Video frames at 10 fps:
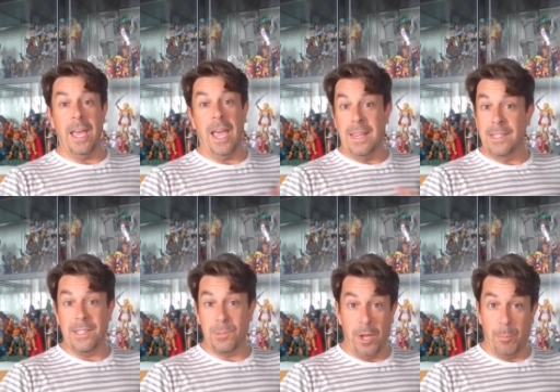and this
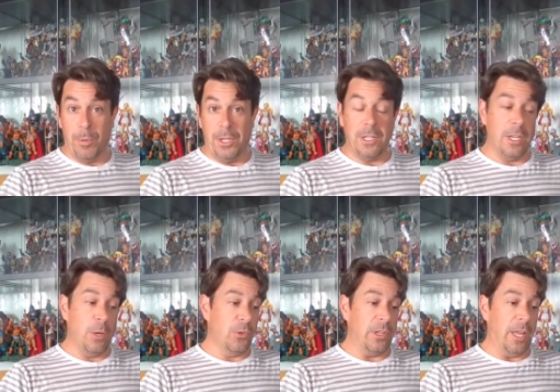is my opinion,
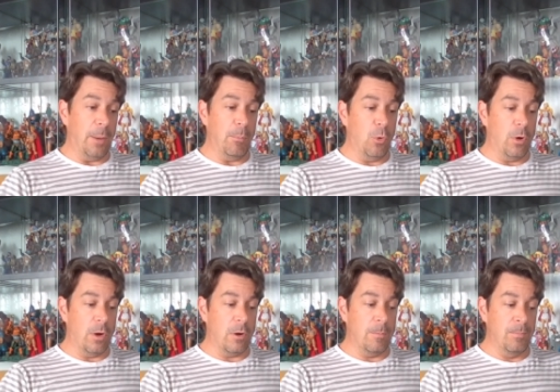it was a lot
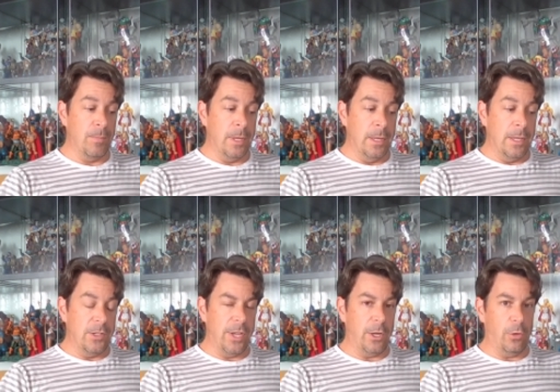more
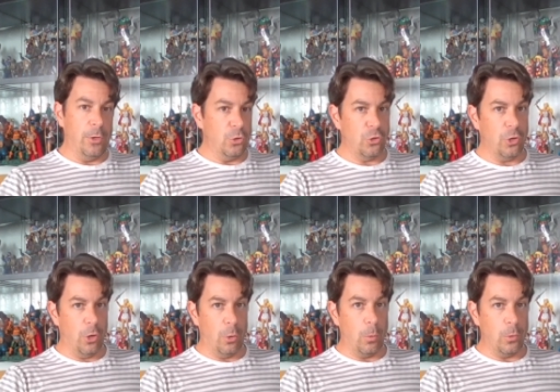tell than show.